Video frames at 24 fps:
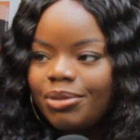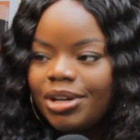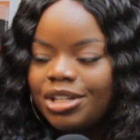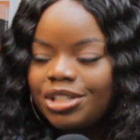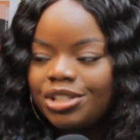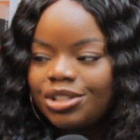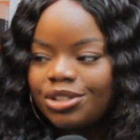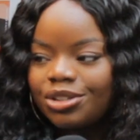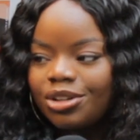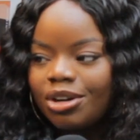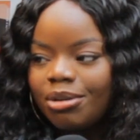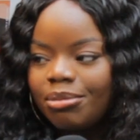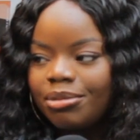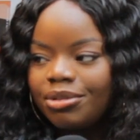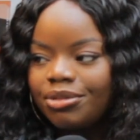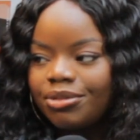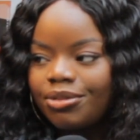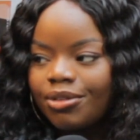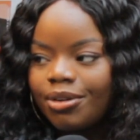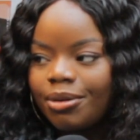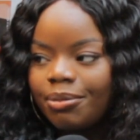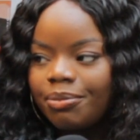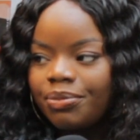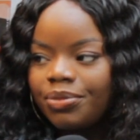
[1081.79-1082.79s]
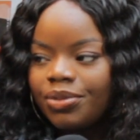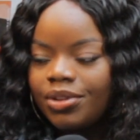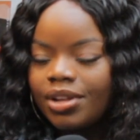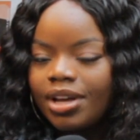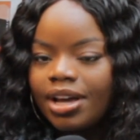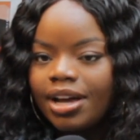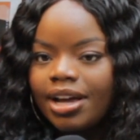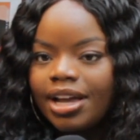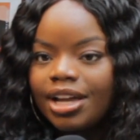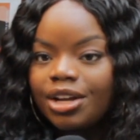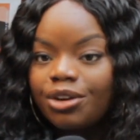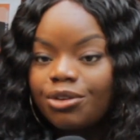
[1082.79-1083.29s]
where she's coming from. Mm.
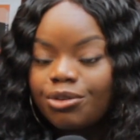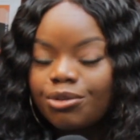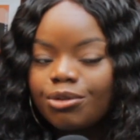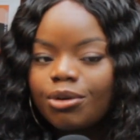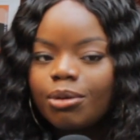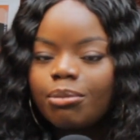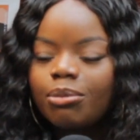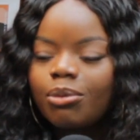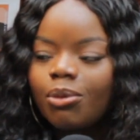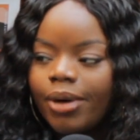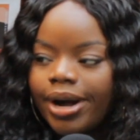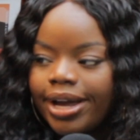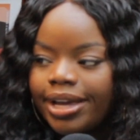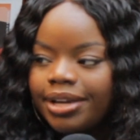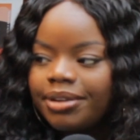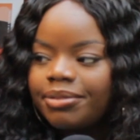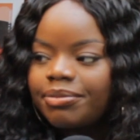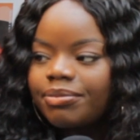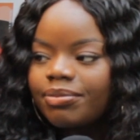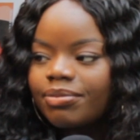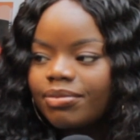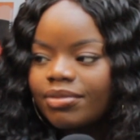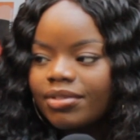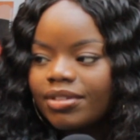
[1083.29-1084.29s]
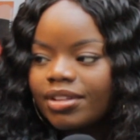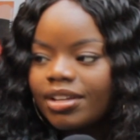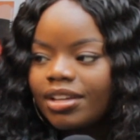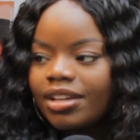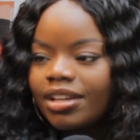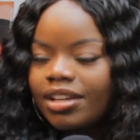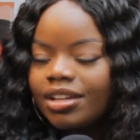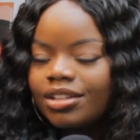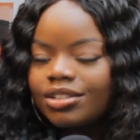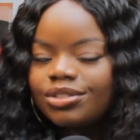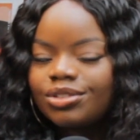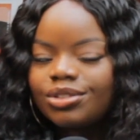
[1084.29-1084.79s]
I grew up white. Yeah.
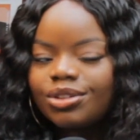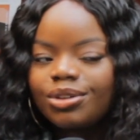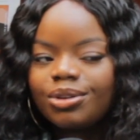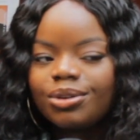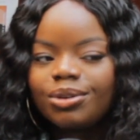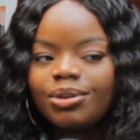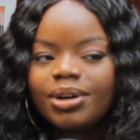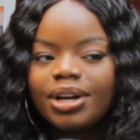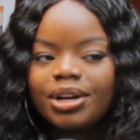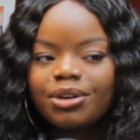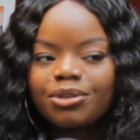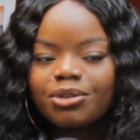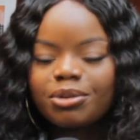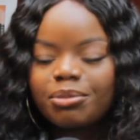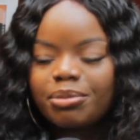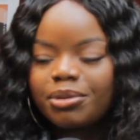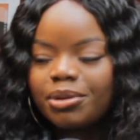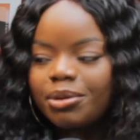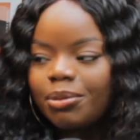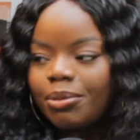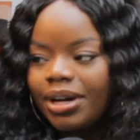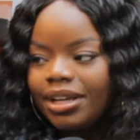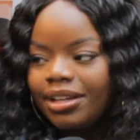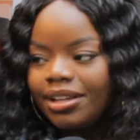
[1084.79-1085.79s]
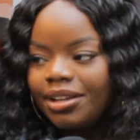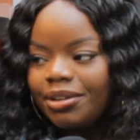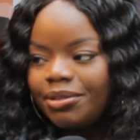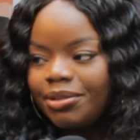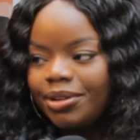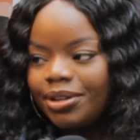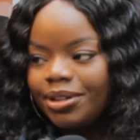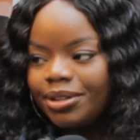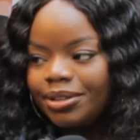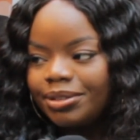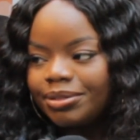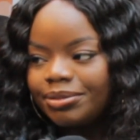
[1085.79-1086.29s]
So I grew up in a white
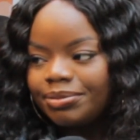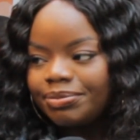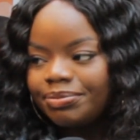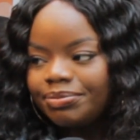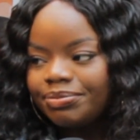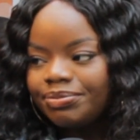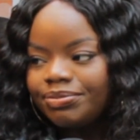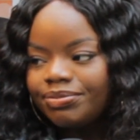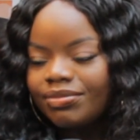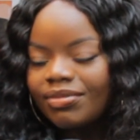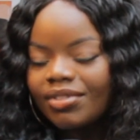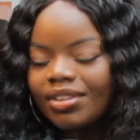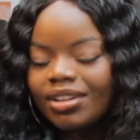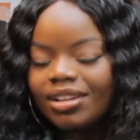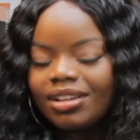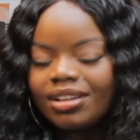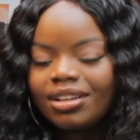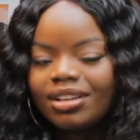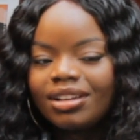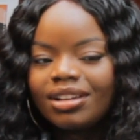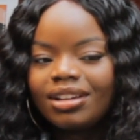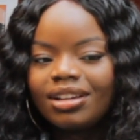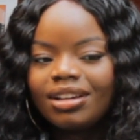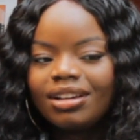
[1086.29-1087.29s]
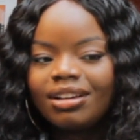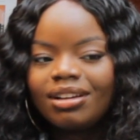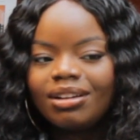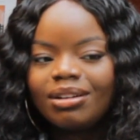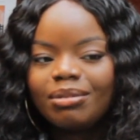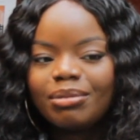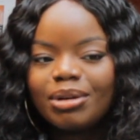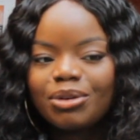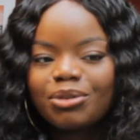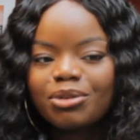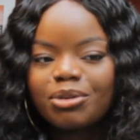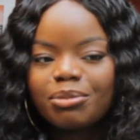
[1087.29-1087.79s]
area. Okay.
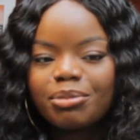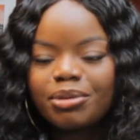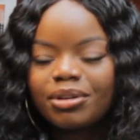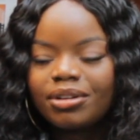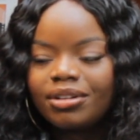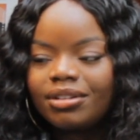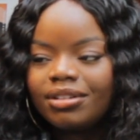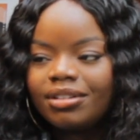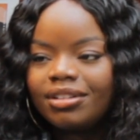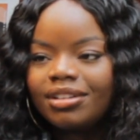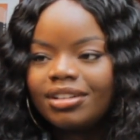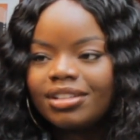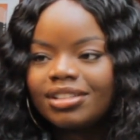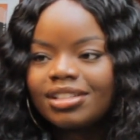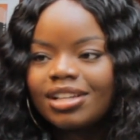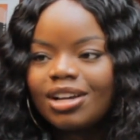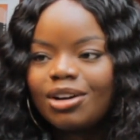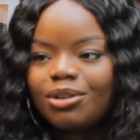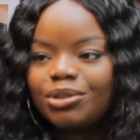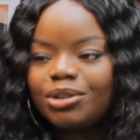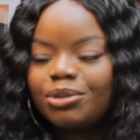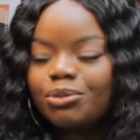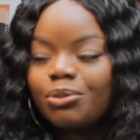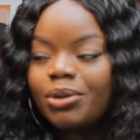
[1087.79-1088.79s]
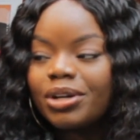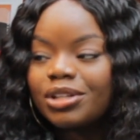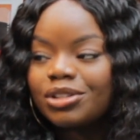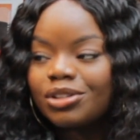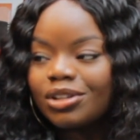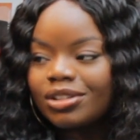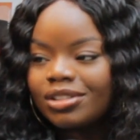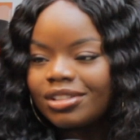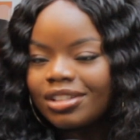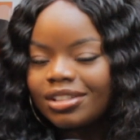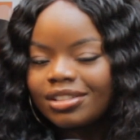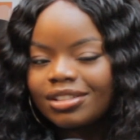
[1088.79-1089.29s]
Um, I grew up in a town in
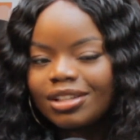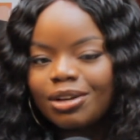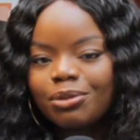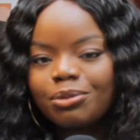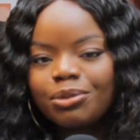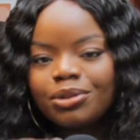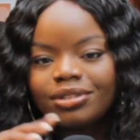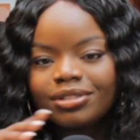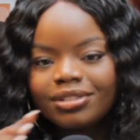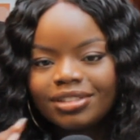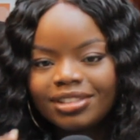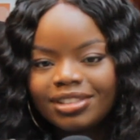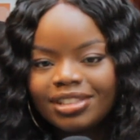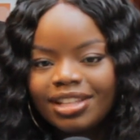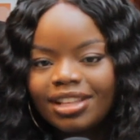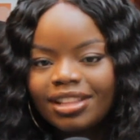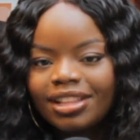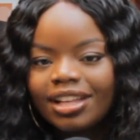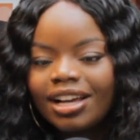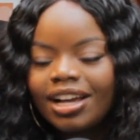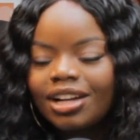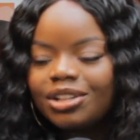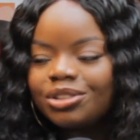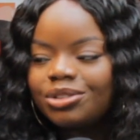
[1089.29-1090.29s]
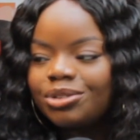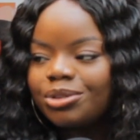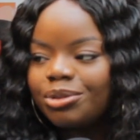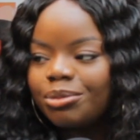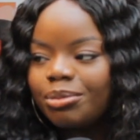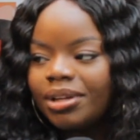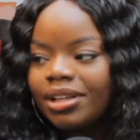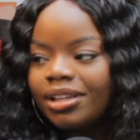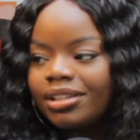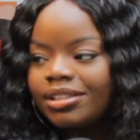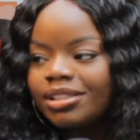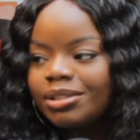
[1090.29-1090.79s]
West Sussex. I won't say the actual
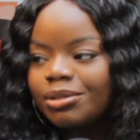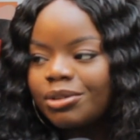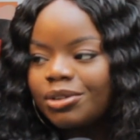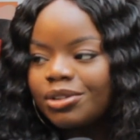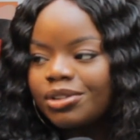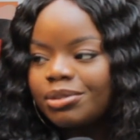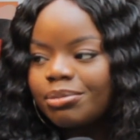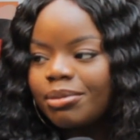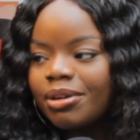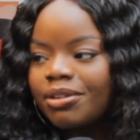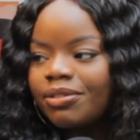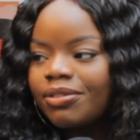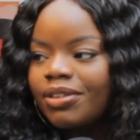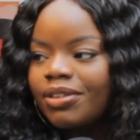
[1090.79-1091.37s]
place. When you